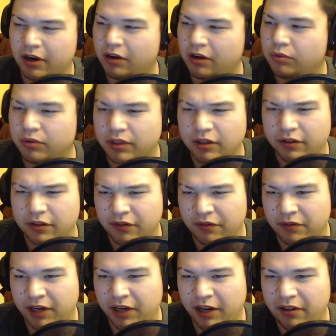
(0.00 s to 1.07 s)
Oh,
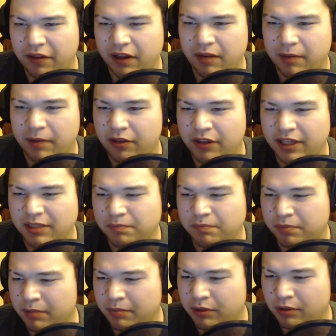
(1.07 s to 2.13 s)
now that I think about it, these
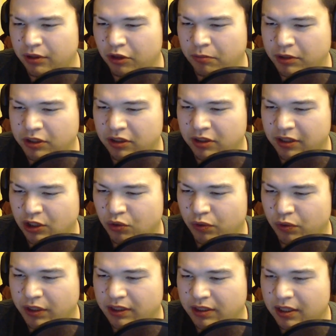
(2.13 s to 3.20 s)
people almost look like
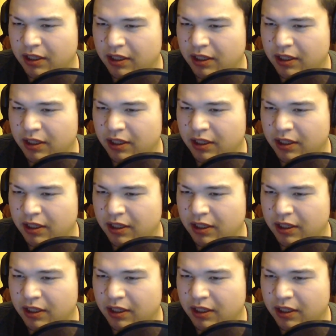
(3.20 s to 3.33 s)
twins.